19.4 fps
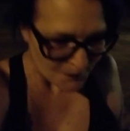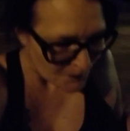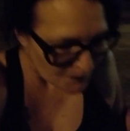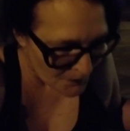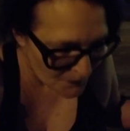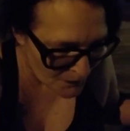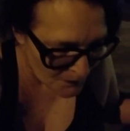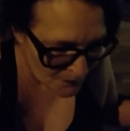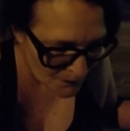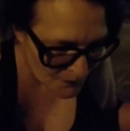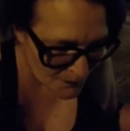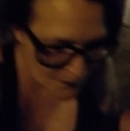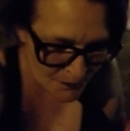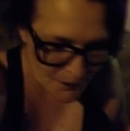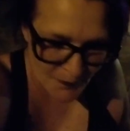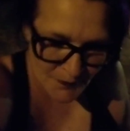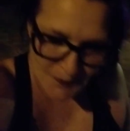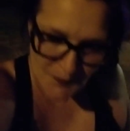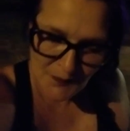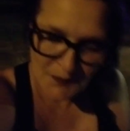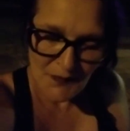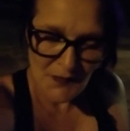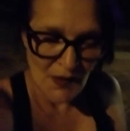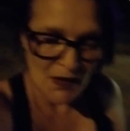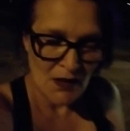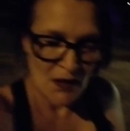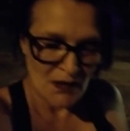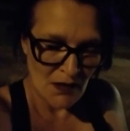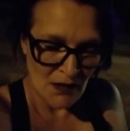
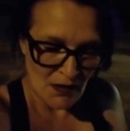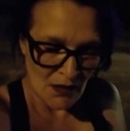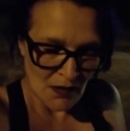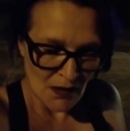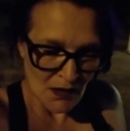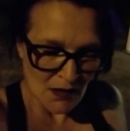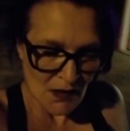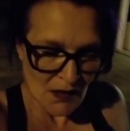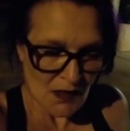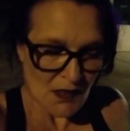Nobody speaks.